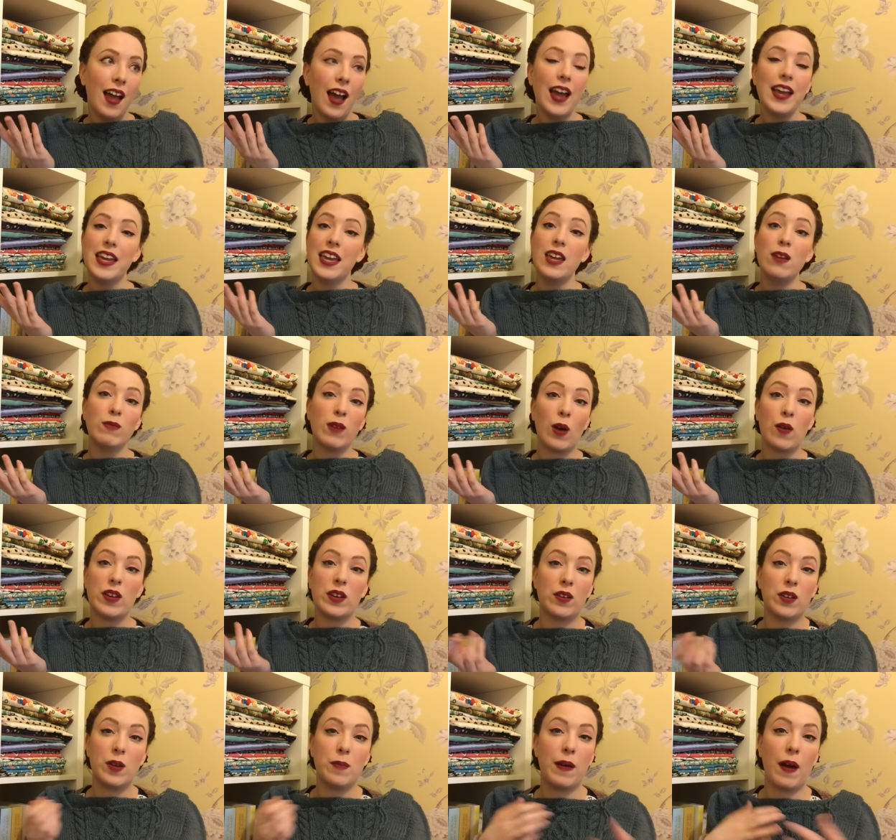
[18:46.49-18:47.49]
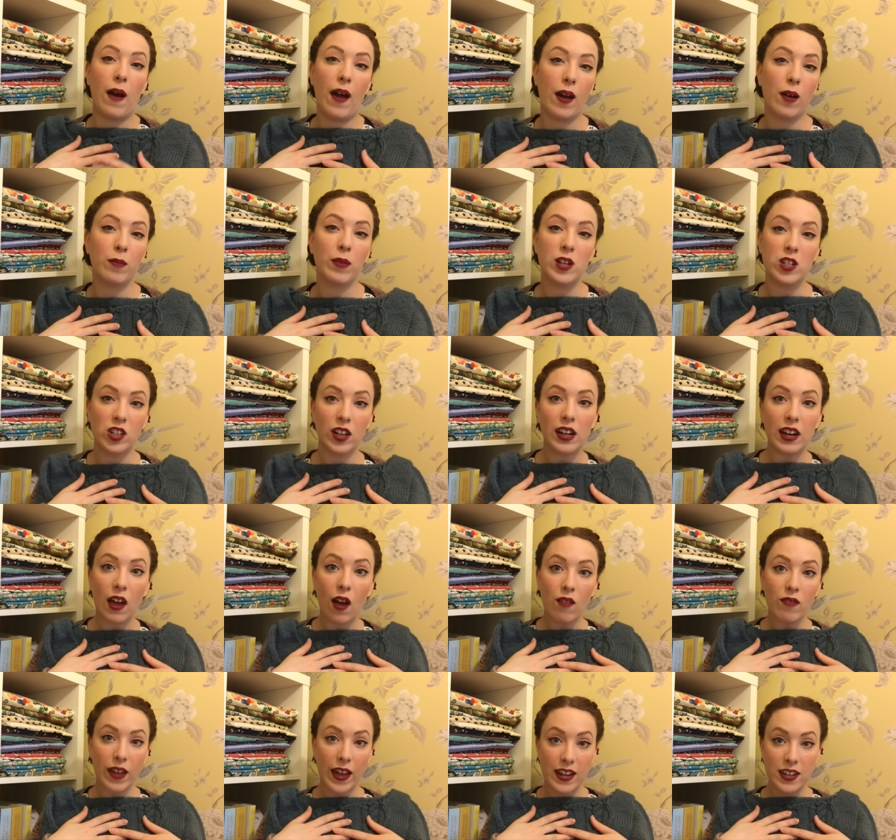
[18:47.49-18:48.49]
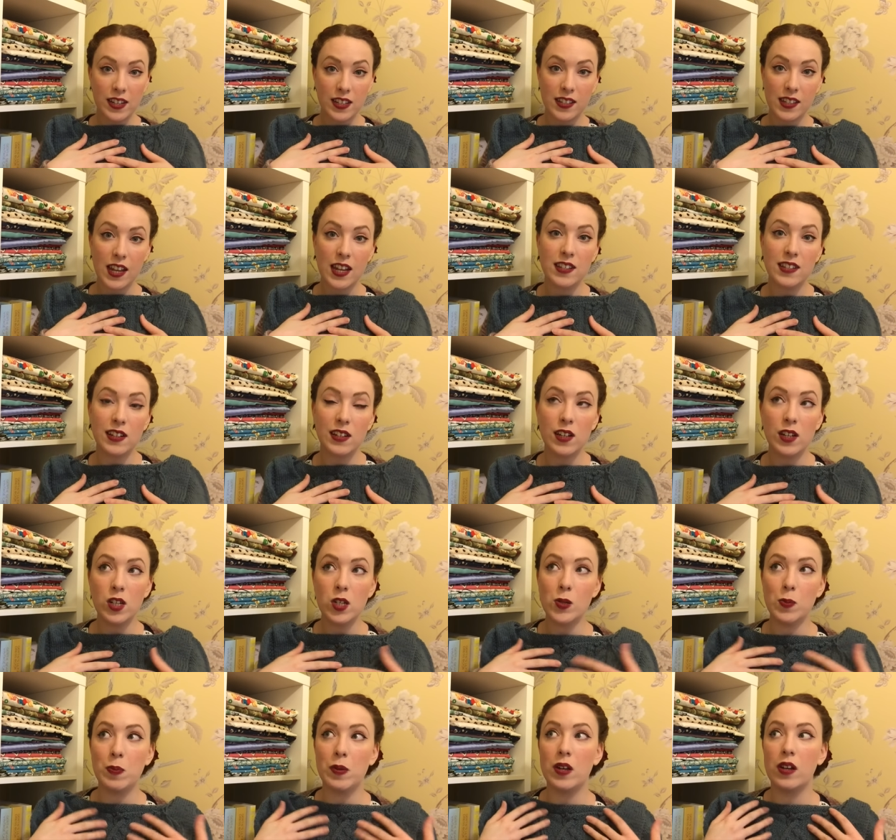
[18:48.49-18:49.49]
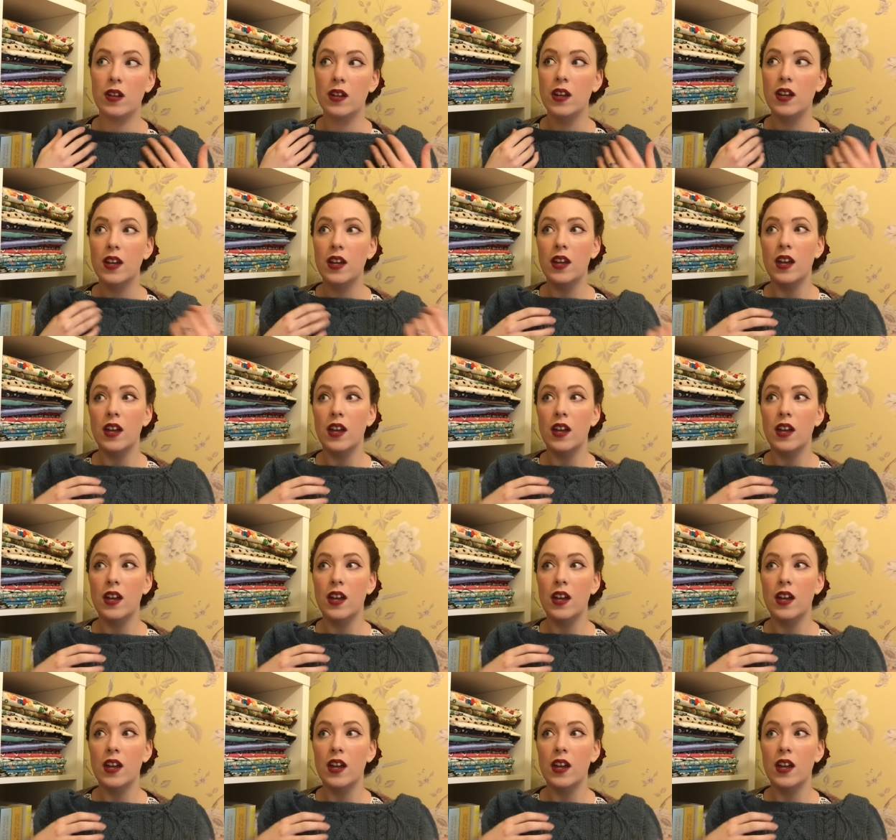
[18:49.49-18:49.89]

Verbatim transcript: I keep going on about how much I love Andi Satterlund, but